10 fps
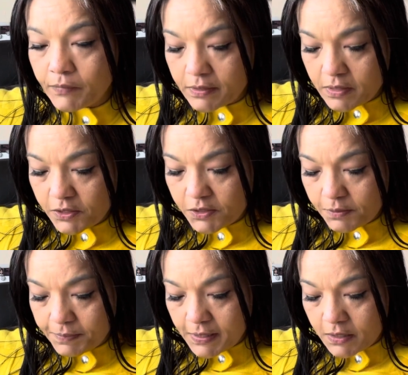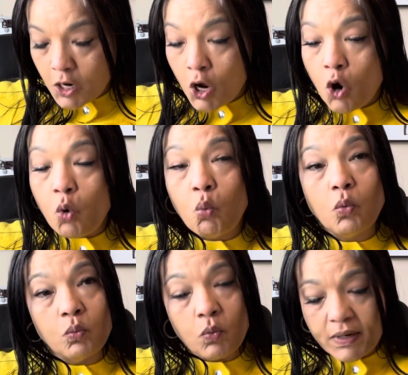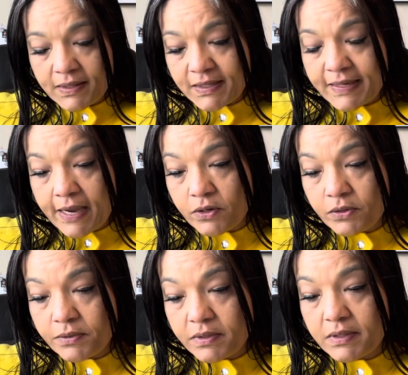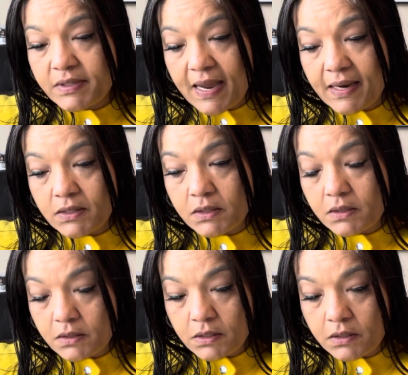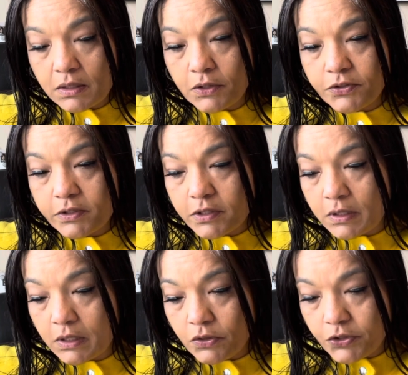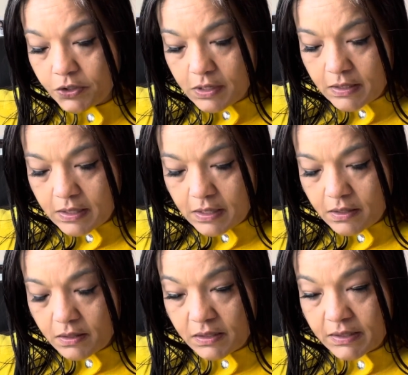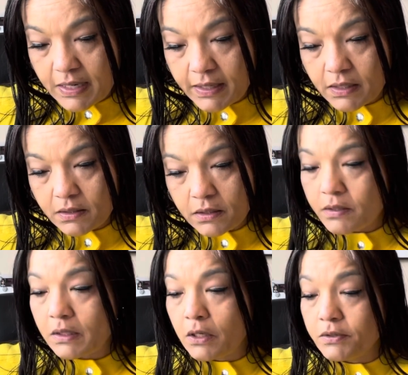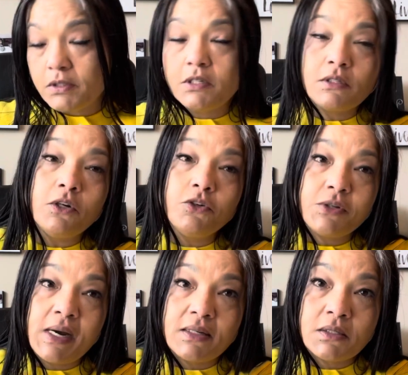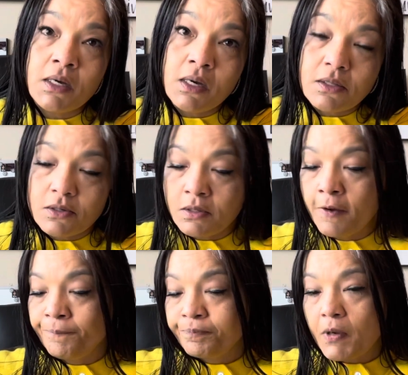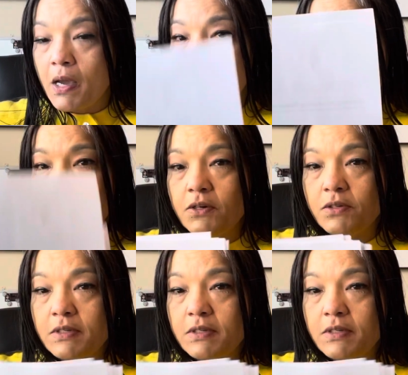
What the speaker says: there's been one of the signers signs the closing disclosure, and then the second closing disclosure has the other buyer's